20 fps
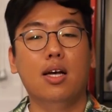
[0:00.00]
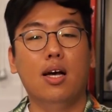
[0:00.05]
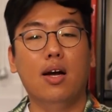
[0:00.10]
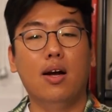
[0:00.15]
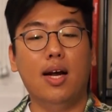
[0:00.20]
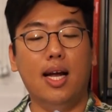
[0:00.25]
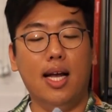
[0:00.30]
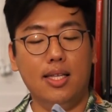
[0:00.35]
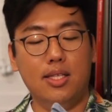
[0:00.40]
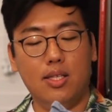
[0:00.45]

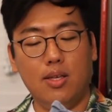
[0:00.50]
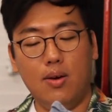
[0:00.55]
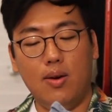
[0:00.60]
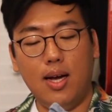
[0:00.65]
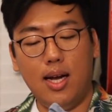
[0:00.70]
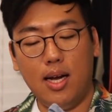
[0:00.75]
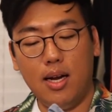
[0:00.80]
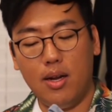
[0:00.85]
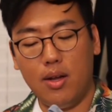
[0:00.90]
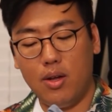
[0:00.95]
All right, so
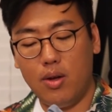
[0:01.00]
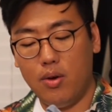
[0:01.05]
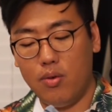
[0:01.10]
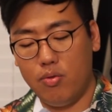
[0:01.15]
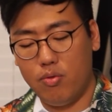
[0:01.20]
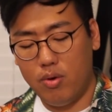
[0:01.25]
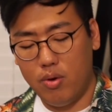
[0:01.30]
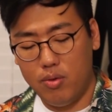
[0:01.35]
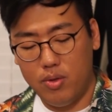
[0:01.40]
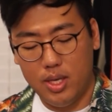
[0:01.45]
I'm gonna go
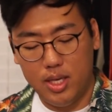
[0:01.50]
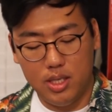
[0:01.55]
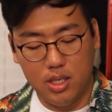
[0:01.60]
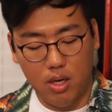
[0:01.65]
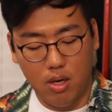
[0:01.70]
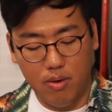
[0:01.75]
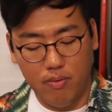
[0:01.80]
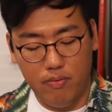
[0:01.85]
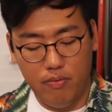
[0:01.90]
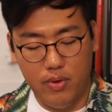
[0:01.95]
throw these
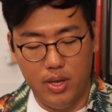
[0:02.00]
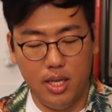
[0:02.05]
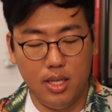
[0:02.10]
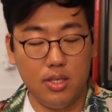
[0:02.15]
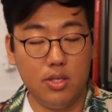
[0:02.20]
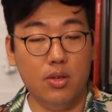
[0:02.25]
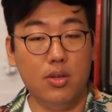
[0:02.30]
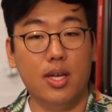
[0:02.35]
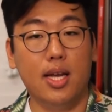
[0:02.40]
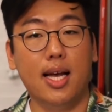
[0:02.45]
on feet
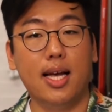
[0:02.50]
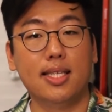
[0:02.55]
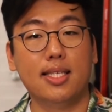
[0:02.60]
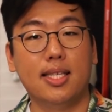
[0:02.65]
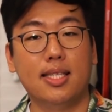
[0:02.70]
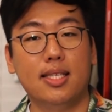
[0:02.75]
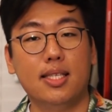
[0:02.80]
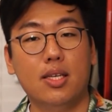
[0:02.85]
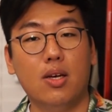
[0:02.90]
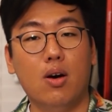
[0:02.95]
so you guys
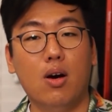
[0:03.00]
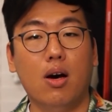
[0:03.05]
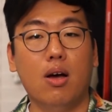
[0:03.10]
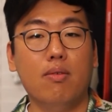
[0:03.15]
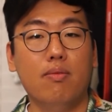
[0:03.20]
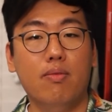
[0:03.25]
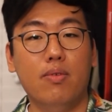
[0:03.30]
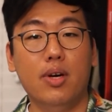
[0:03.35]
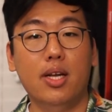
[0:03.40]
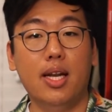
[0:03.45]
can see it
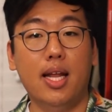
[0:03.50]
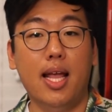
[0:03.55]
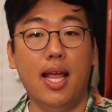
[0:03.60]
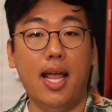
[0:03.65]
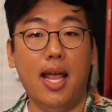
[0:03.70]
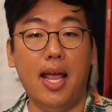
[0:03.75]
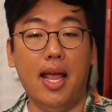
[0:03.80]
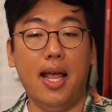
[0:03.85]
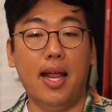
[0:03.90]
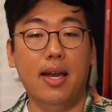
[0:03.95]
on foot,
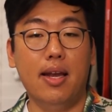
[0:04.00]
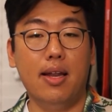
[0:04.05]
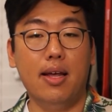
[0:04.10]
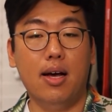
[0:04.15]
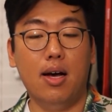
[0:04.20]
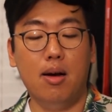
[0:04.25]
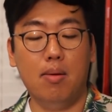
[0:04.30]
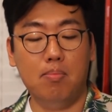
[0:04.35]
and